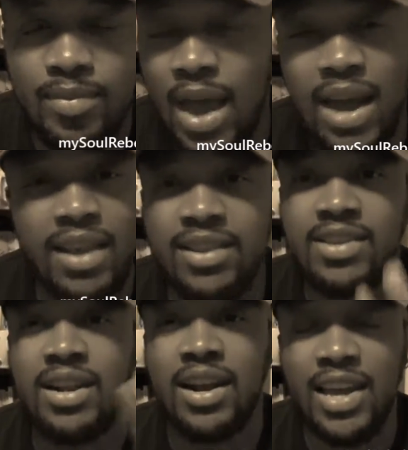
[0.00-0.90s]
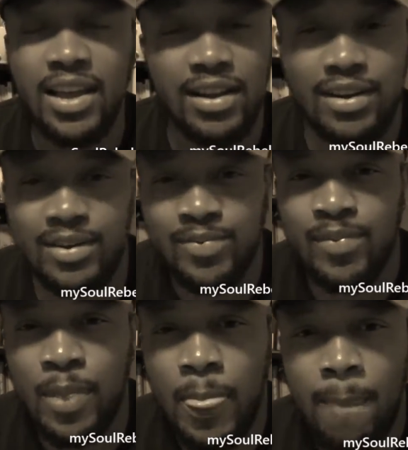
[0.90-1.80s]
and it is legal.
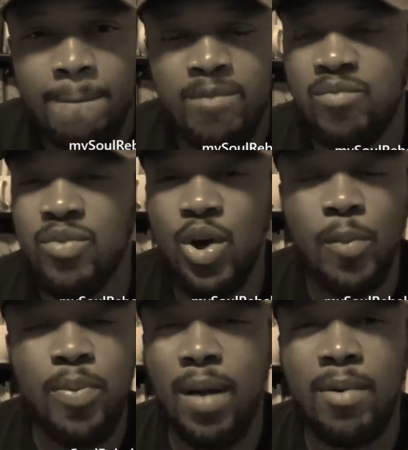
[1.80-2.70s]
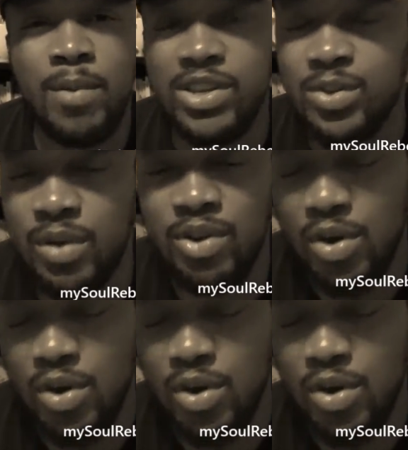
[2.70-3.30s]
No problem whatsoever. No